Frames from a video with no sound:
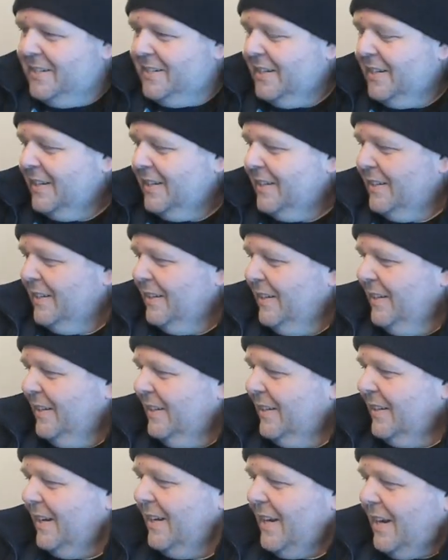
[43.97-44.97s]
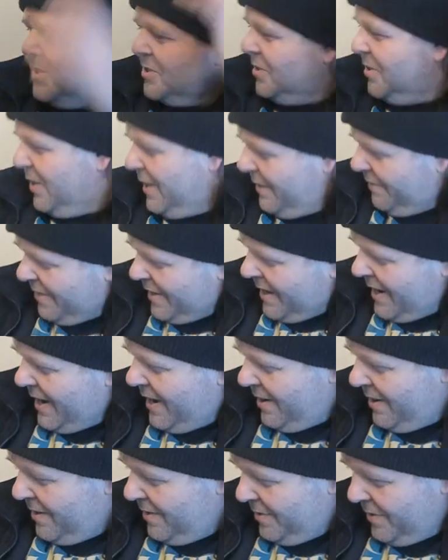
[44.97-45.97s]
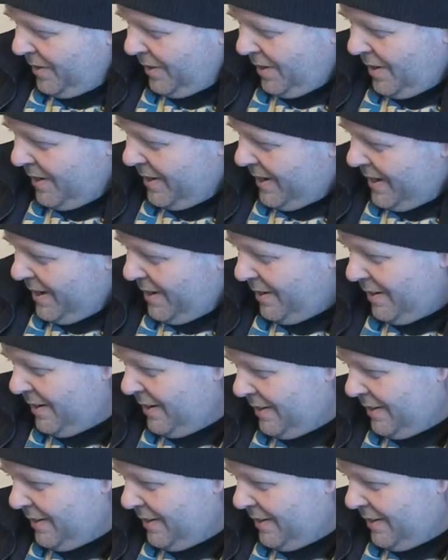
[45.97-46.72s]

Uh, I, I, still have the hair, the long hair.